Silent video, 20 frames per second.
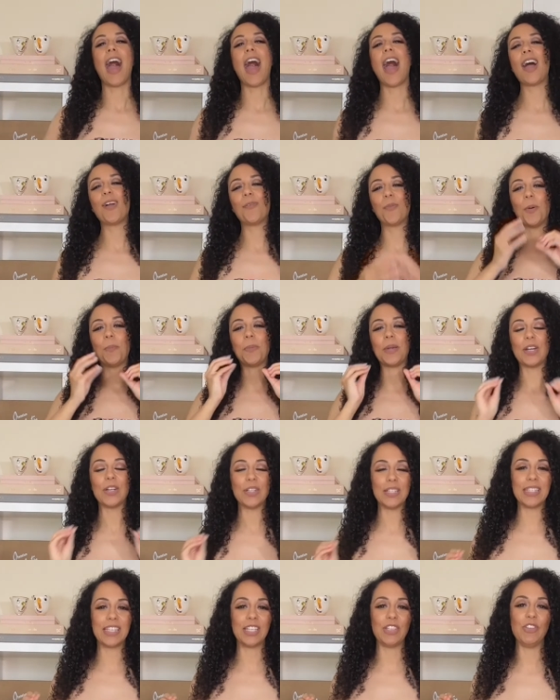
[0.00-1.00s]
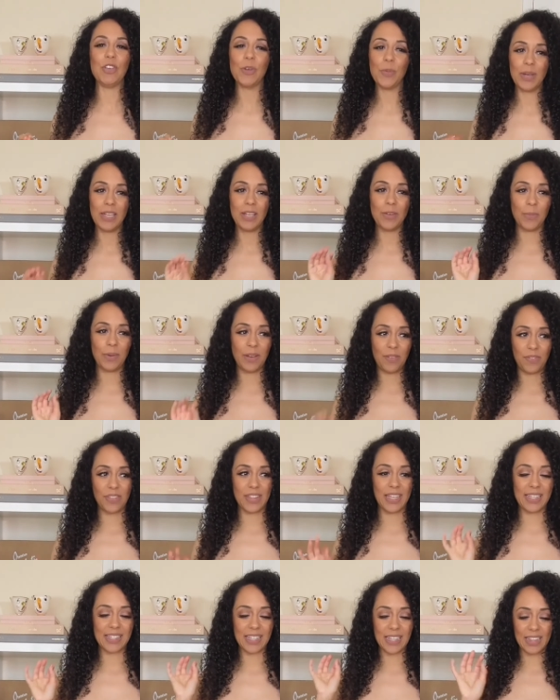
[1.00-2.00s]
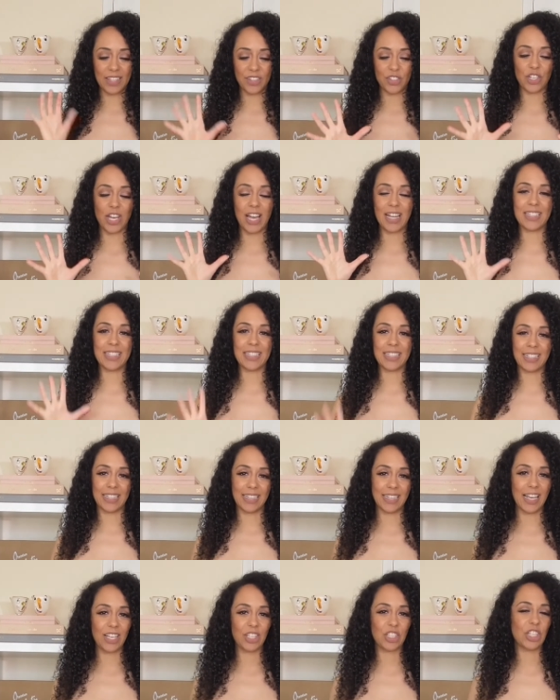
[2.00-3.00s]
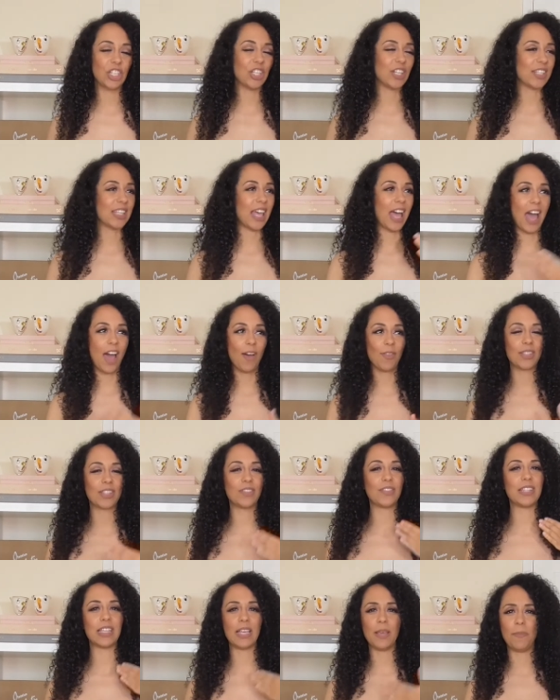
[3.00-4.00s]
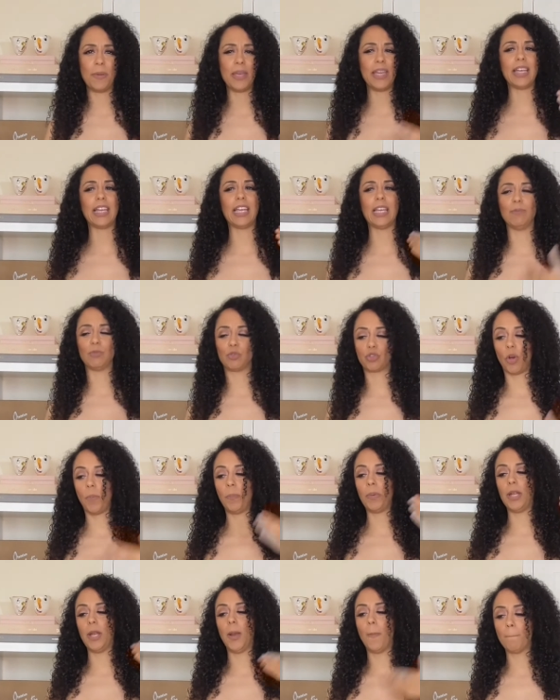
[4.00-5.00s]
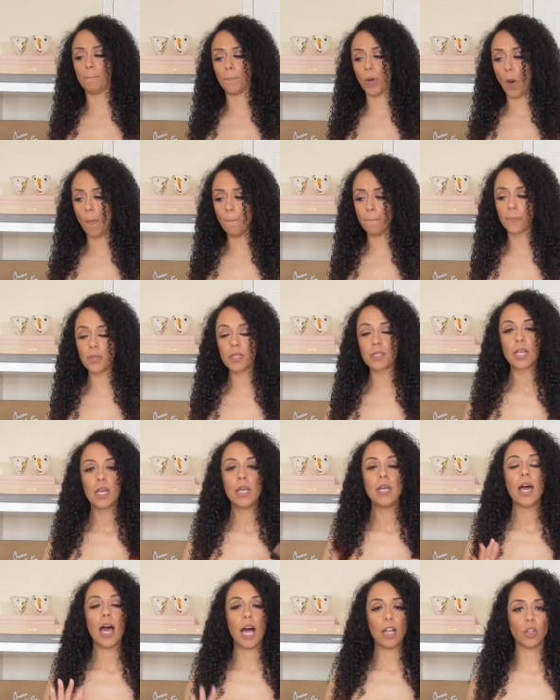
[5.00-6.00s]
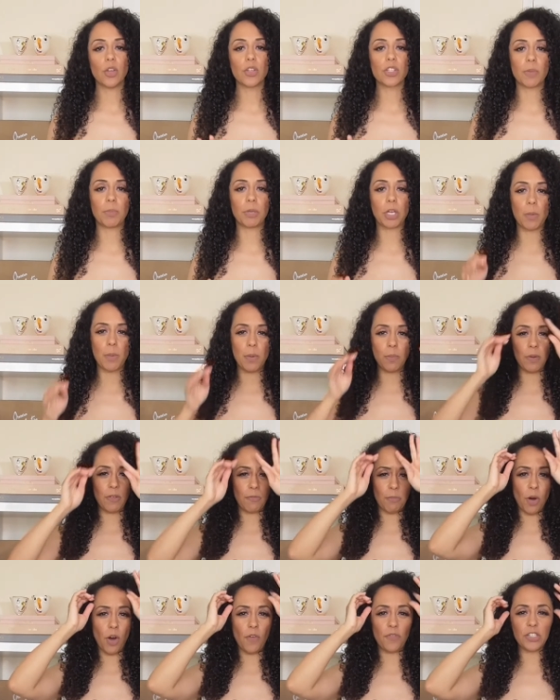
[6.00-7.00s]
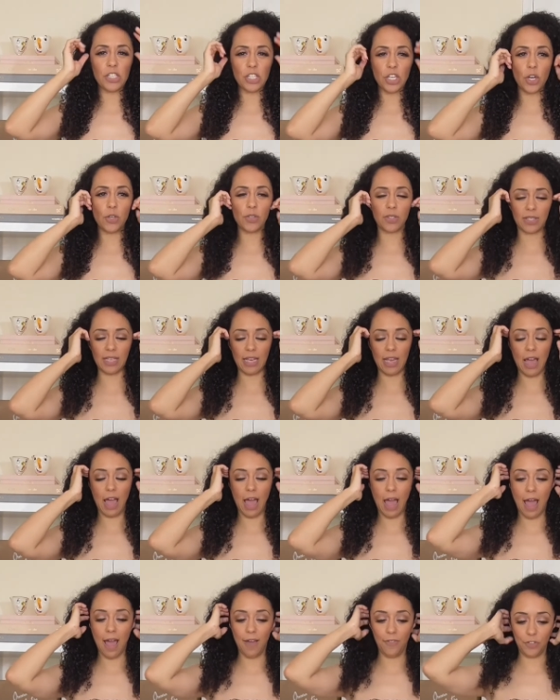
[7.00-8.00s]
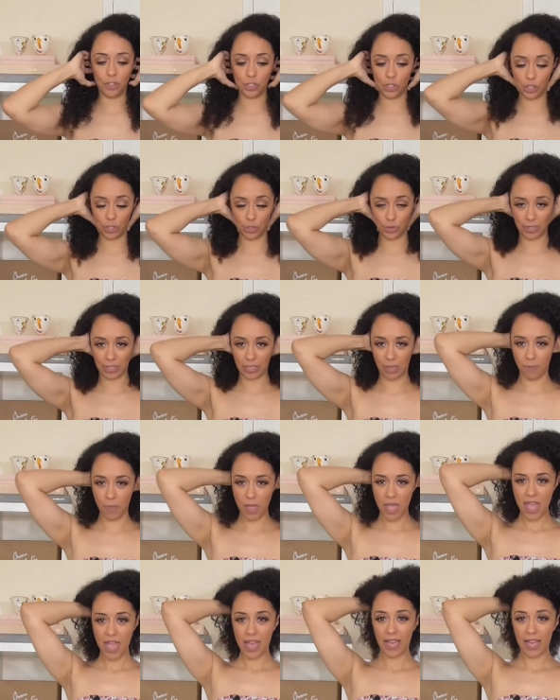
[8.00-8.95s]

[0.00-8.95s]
I will be continuing with this Le Jardin collection because House of C B keep dropping bombs. I'll also be coming with more videos because I have to do some